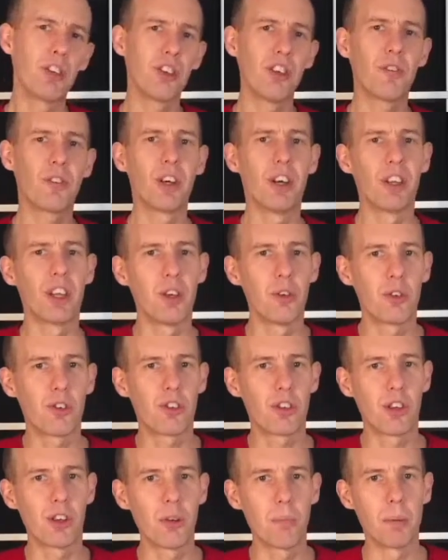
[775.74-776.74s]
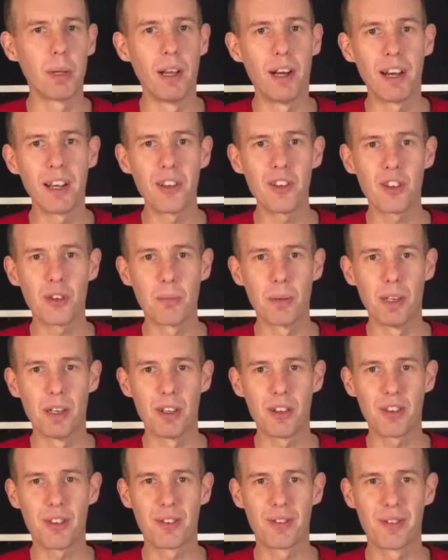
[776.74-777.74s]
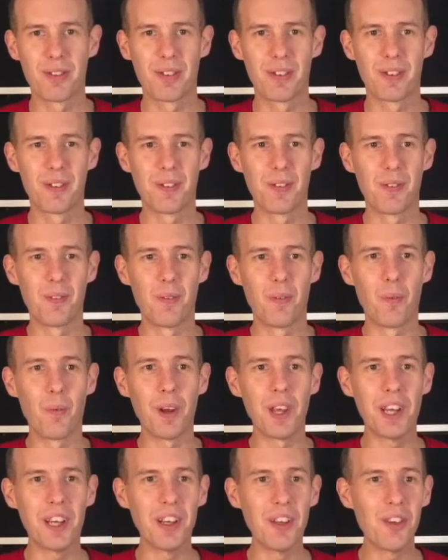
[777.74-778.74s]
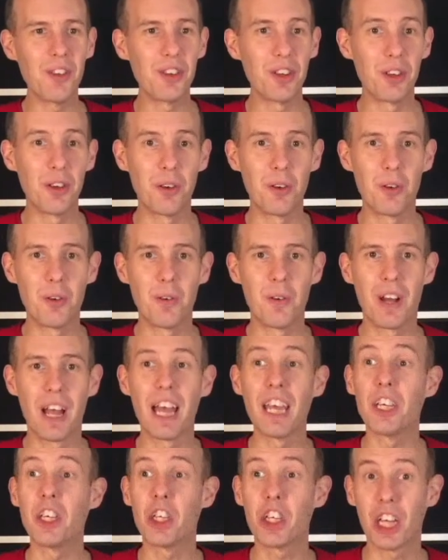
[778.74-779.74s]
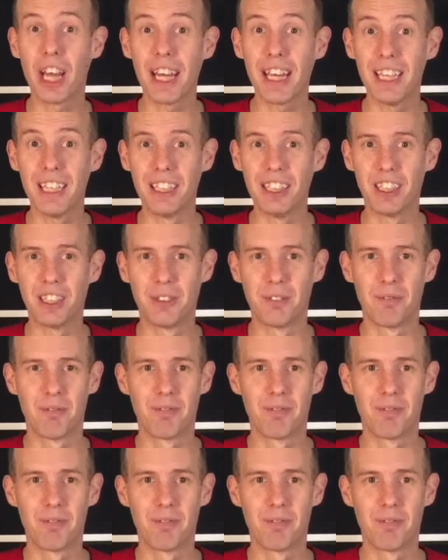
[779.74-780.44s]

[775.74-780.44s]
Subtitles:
you've got those two blind spots, we can do a change.